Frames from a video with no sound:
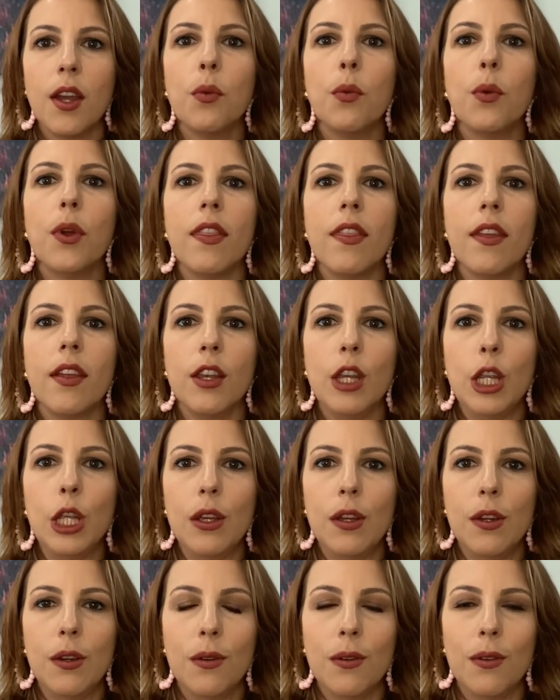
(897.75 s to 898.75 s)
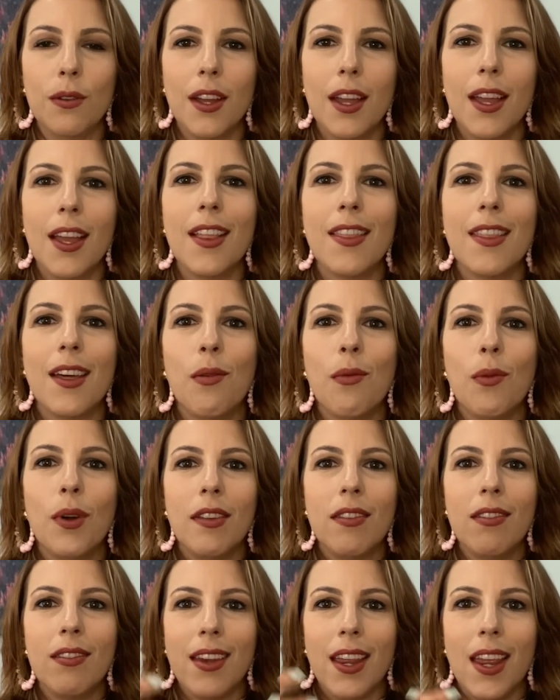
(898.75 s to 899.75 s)
within you, that
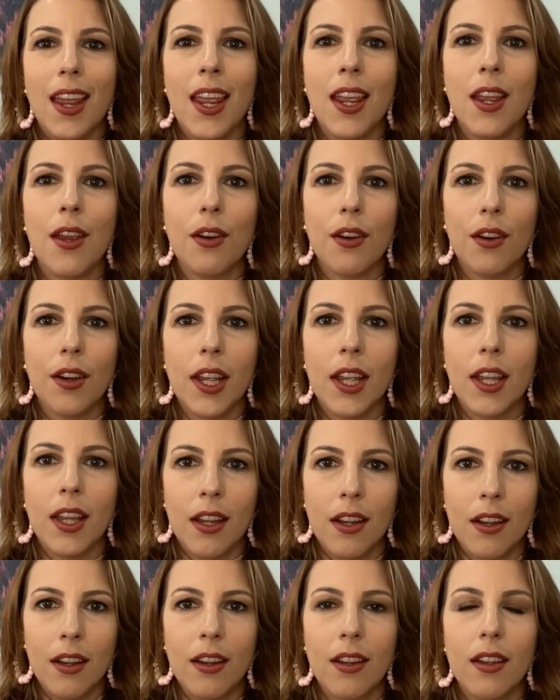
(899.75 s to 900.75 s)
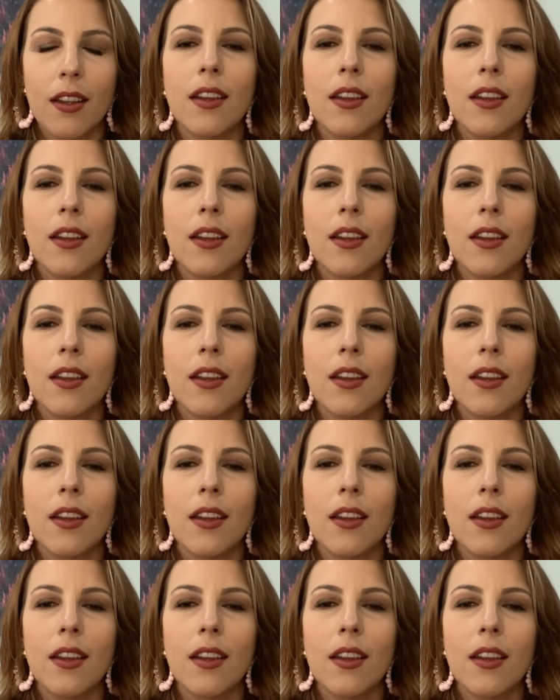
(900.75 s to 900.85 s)
wants to anchor in.